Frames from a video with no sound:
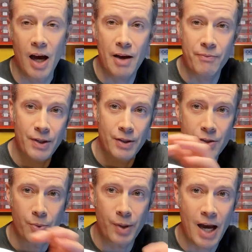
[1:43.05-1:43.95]
I filled
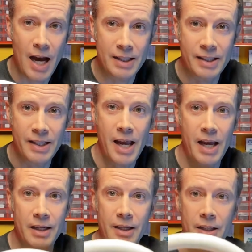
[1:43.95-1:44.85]
this with hot
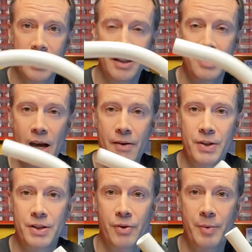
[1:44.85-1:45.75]
sand, it
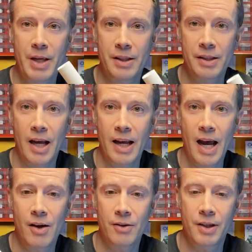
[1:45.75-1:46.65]
softens from the inside
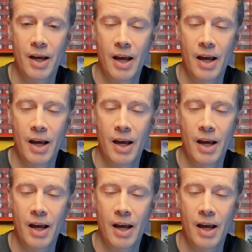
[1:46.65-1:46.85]
out,